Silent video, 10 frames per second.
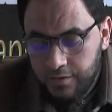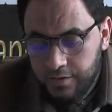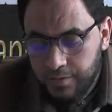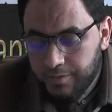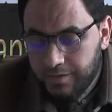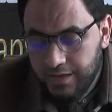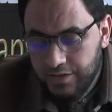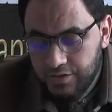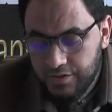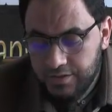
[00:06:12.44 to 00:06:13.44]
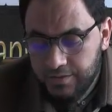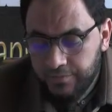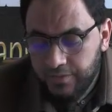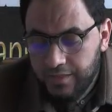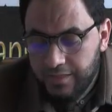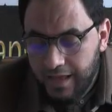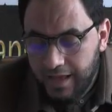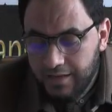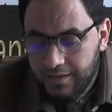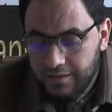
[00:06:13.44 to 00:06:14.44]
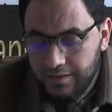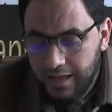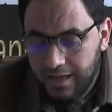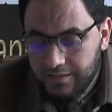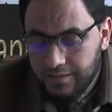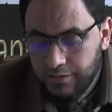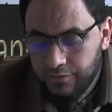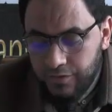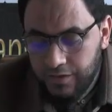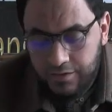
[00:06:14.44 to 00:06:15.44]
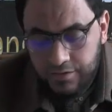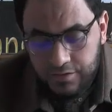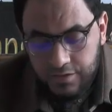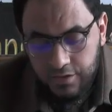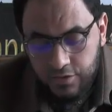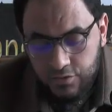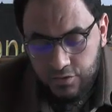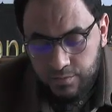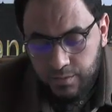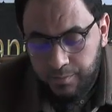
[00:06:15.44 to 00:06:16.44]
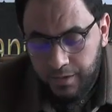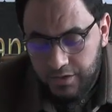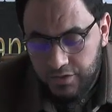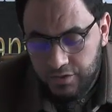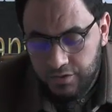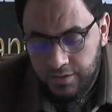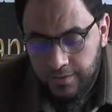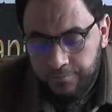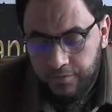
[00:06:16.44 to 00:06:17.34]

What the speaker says: tribulations, that if he continues to be patient,